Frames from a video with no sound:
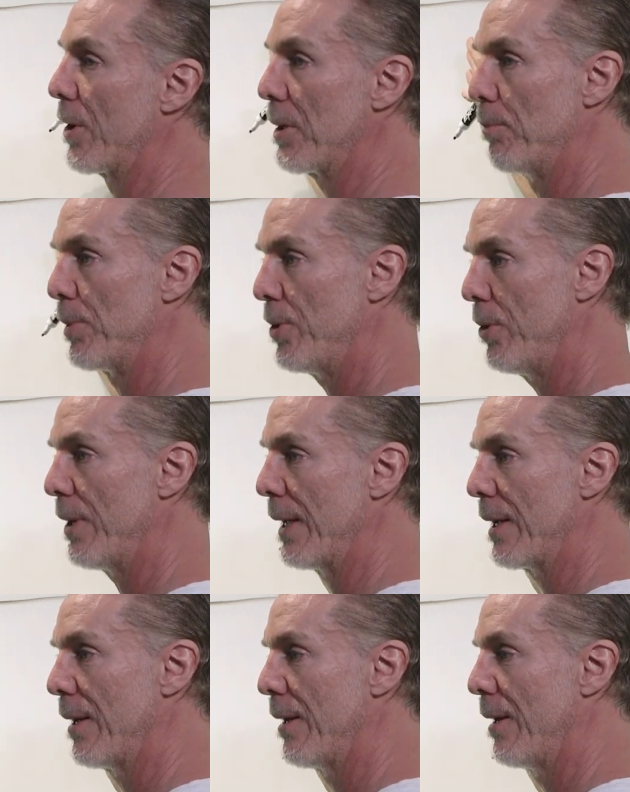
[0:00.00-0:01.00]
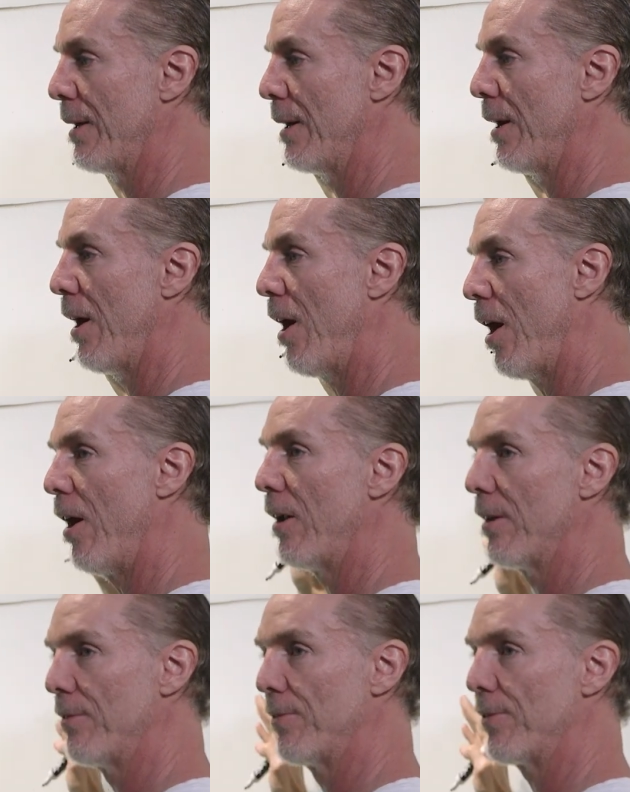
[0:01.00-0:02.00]
or computing
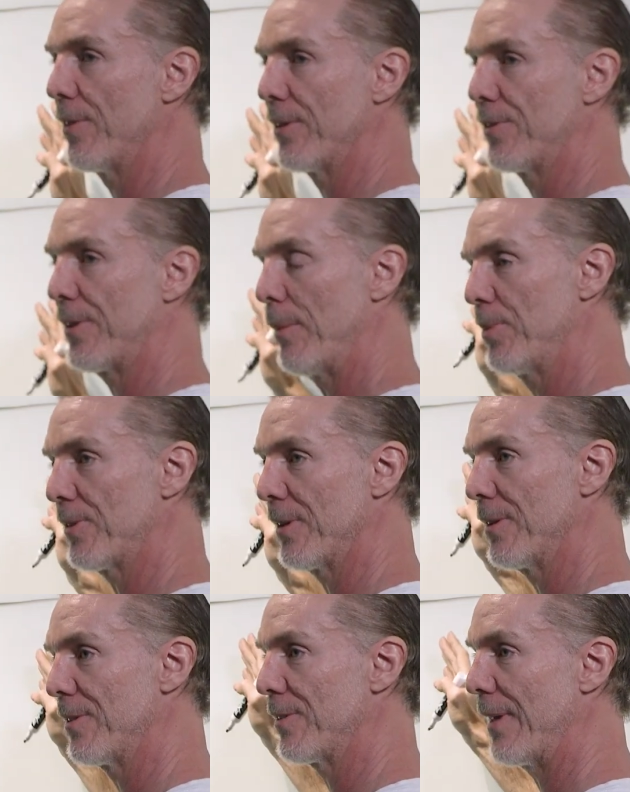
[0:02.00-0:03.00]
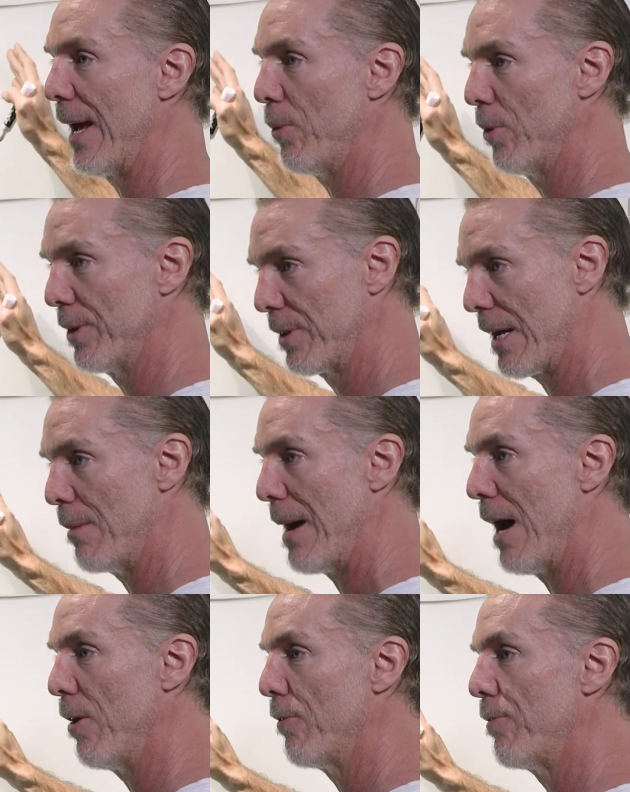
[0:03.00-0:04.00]
all of the substance that would come
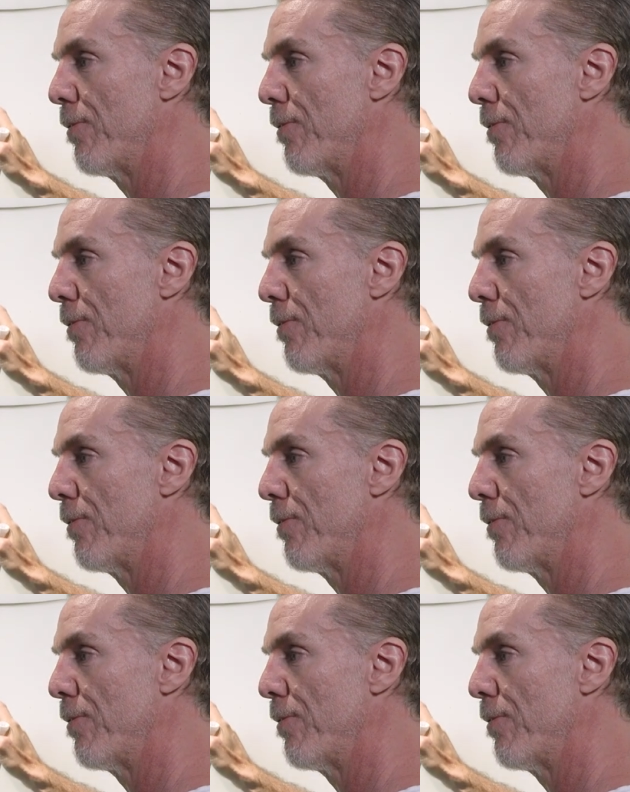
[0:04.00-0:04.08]
out